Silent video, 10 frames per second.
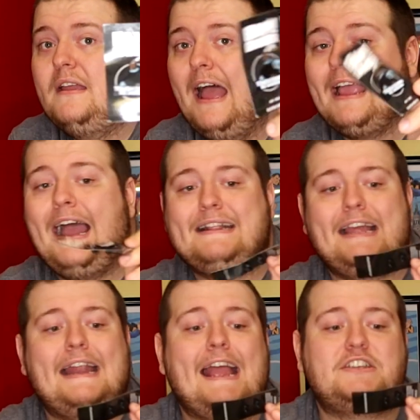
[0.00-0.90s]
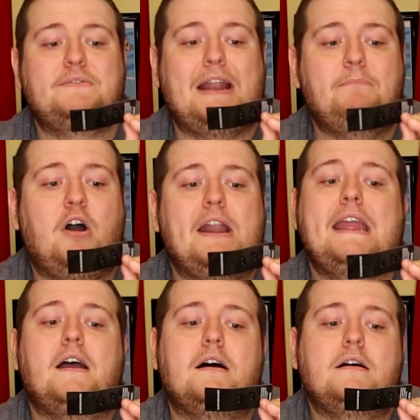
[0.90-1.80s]
I got that actually when I bought
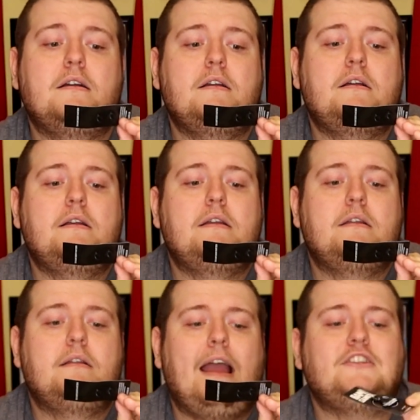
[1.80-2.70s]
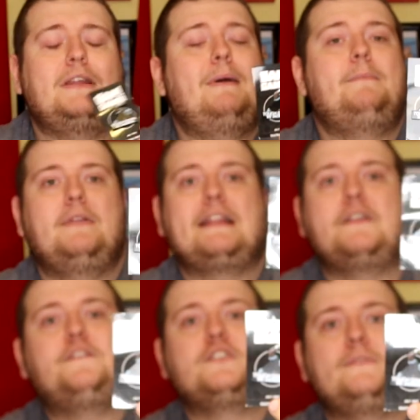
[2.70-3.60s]
a, actually that might have been like the
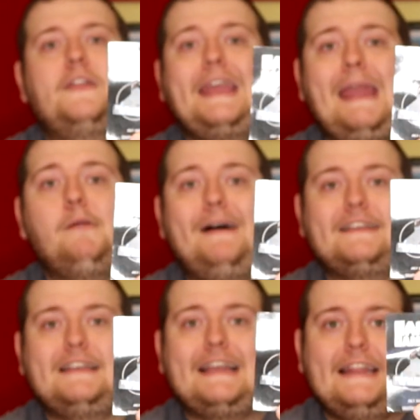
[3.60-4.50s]
first one of the gamer boxes I got.